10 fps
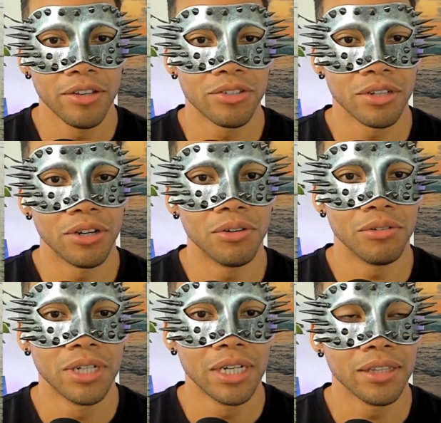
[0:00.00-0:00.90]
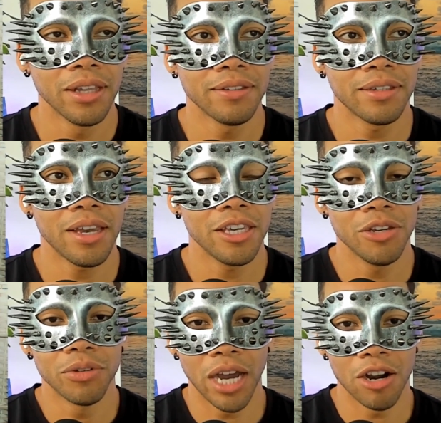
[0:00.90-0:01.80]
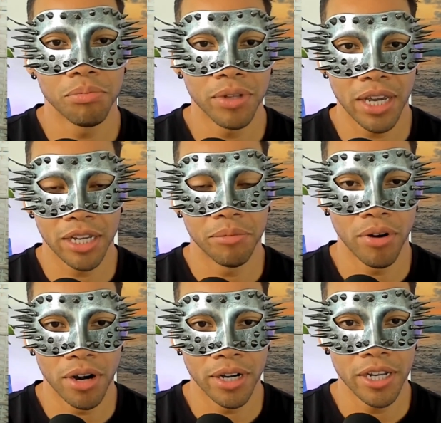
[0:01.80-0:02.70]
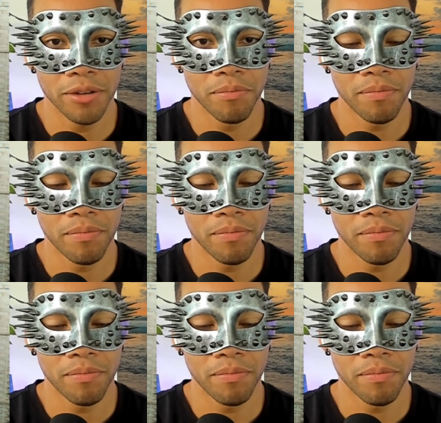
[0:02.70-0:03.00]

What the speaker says: So let's say you and I are playing at a party